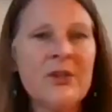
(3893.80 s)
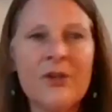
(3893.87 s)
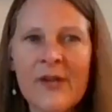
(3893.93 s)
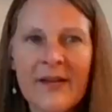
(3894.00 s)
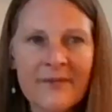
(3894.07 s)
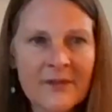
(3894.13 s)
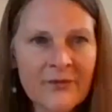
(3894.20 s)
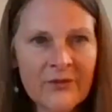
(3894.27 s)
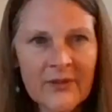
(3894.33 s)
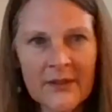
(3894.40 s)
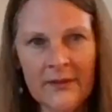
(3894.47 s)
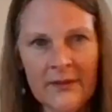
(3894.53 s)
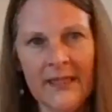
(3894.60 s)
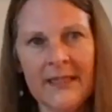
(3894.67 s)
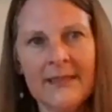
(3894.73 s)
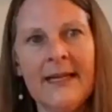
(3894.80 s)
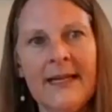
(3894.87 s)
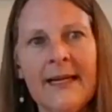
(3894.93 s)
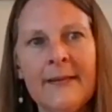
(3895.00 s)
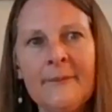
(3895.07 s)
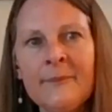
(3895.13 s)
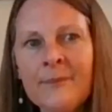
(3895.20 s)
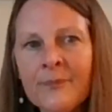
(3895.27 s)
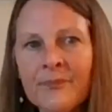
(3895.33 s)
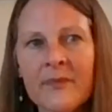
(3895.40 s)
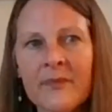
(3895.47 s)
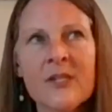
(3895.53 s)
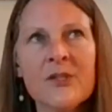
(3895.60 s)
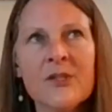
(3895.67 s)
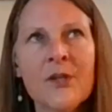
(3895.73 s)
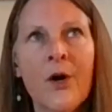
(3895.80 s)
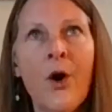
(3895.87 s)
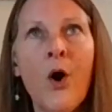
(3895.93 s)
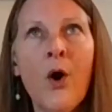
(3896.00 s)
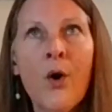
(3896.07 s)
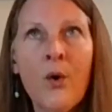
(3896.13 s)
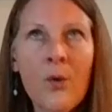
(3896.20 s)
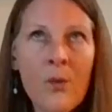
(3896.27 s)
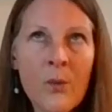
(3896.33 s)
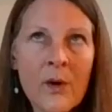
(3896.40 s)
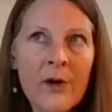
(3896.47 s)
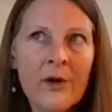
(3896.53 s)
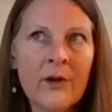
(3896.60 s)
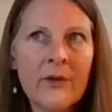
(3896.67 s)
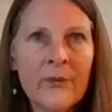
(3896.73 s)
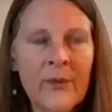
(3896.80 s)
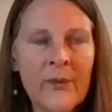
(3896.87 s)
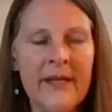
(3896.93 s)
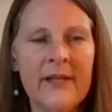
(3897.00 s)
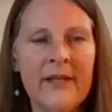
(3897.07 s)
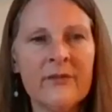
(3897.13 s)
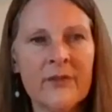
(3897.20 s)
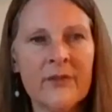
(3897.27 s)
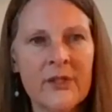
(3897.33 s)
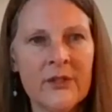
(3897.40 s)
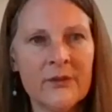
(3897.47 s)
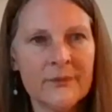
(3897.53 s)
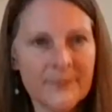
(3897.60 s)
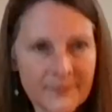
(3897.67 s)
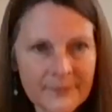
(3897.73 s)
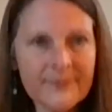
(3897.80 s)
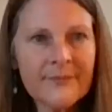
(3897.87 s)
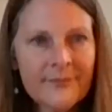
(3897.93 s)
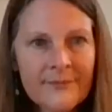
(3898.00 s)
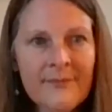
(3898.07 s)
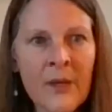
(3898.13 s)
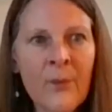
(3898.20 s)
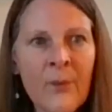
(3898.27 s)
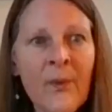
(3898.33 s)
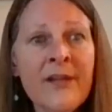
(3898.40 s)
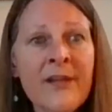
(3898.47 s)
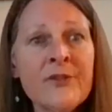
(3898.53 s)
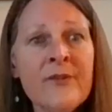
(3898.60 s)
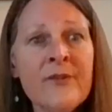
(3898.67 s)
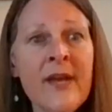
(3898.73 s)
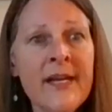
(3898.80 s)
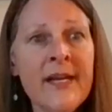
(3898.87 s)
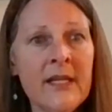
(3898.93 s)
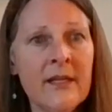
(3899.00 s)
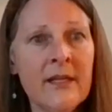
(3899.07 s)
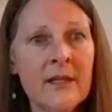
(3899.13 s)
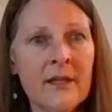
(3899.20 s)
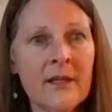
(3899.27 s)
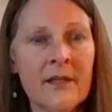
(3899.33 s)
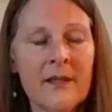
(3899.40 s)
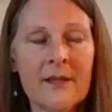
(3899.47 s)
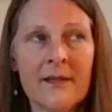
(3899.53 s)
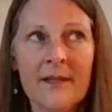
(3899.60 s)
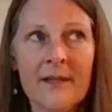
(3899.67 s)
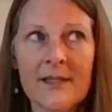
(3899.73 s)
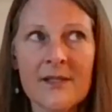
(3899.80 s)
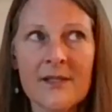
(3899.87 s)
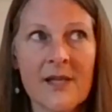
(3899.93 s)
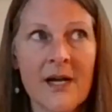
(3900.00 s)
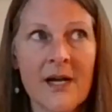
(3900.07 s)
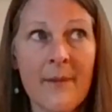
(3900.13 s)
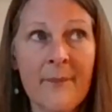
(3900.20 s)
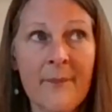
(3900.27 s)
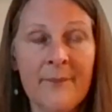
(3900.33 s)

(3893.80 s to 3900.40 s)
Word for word: You don't have to feel like that. There's a whole world waiting for you when you're ready. Mm-hmm. It's a